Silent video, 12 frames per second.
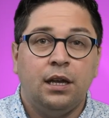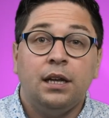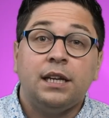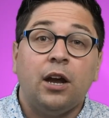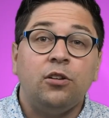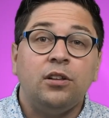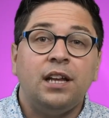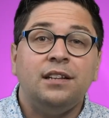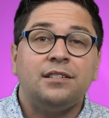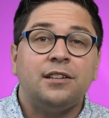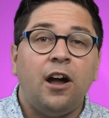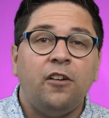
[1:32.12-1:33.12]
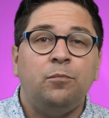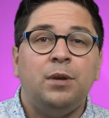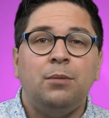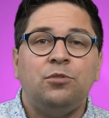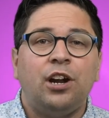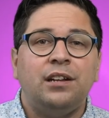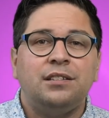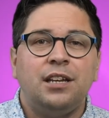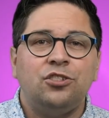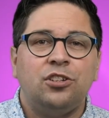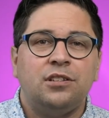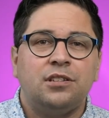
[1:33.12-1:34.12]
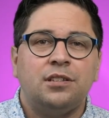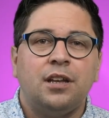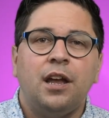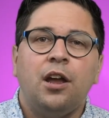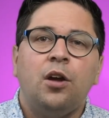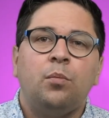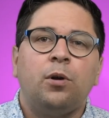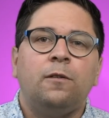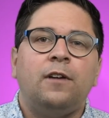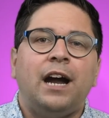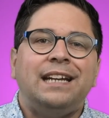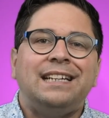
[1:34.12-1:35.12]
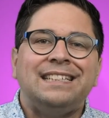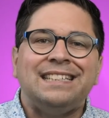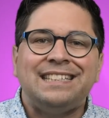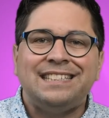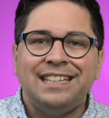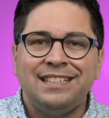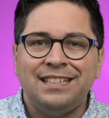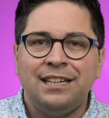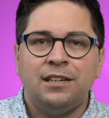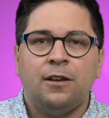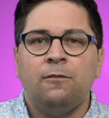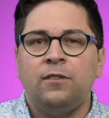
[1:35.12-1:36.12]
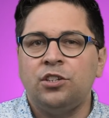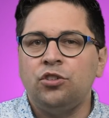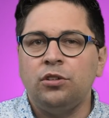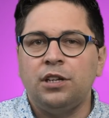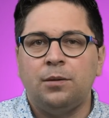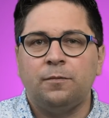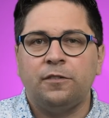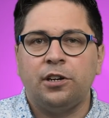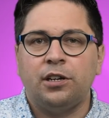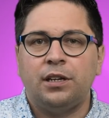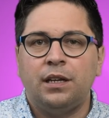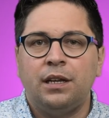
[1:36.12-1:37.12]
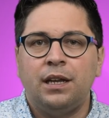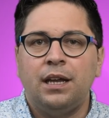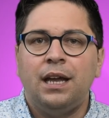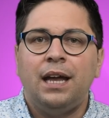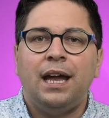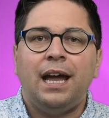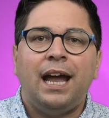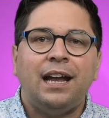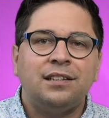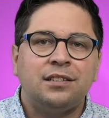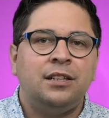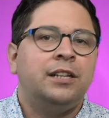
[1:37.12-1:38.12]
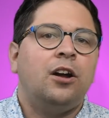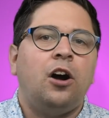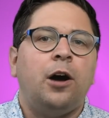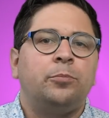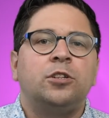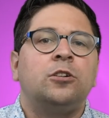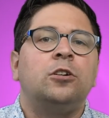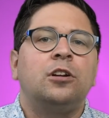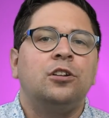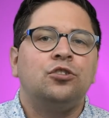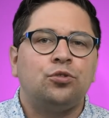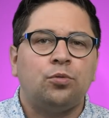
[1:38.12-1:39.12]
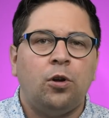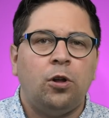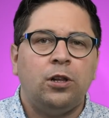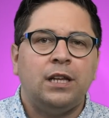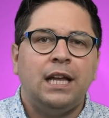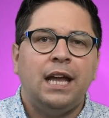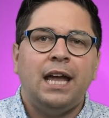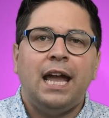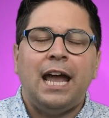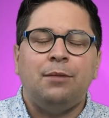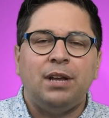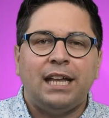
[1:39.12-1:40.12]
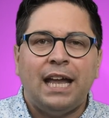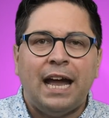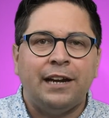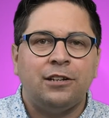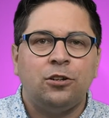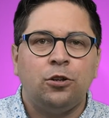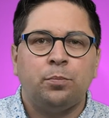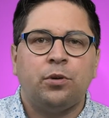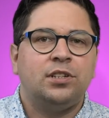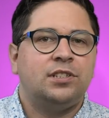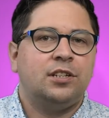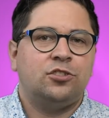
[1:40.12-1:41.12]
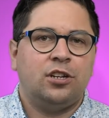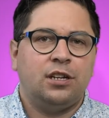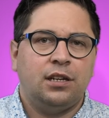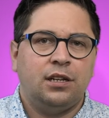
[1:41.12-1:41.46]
Calculite soft beam transitions provide consistent visual comfort, excellent optical control, and mechanical precision.